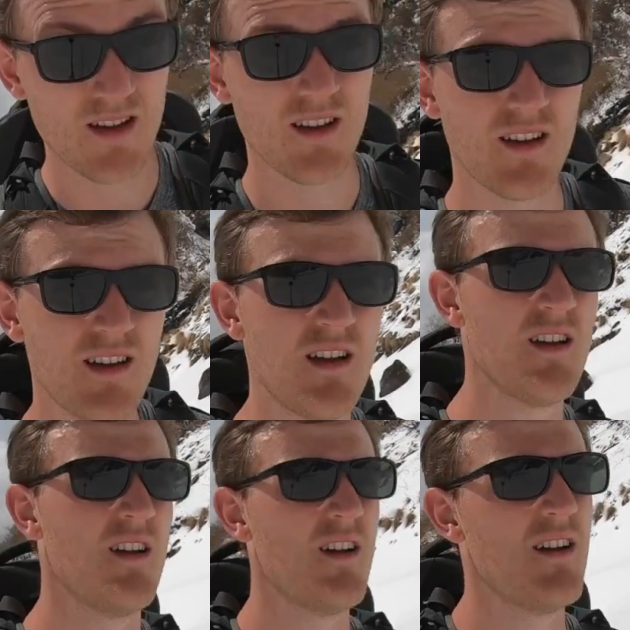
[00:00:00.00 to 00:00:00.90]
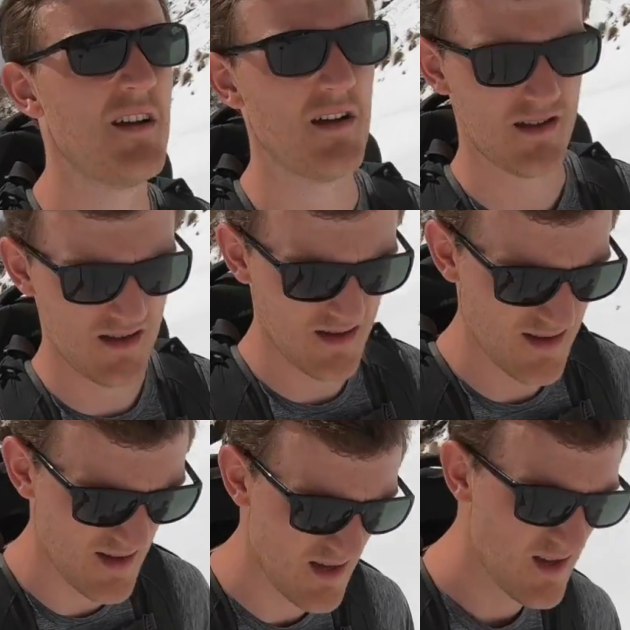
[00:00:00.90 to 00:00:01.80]
into detail in these
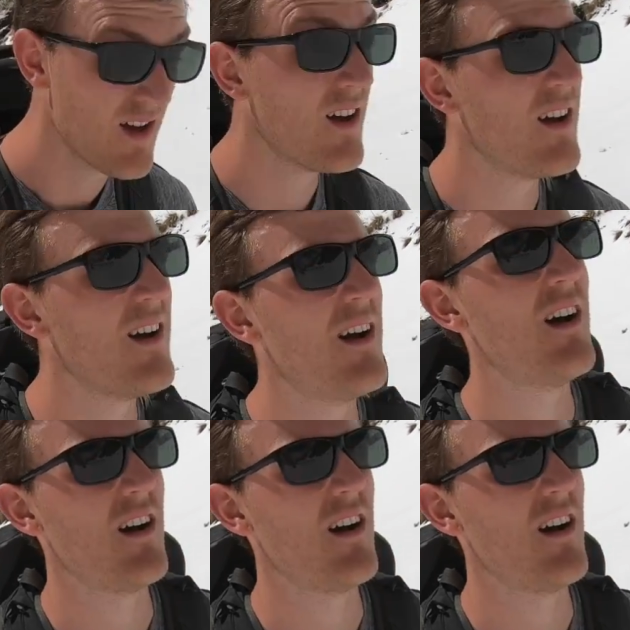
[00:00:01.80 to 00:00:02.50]
because they're just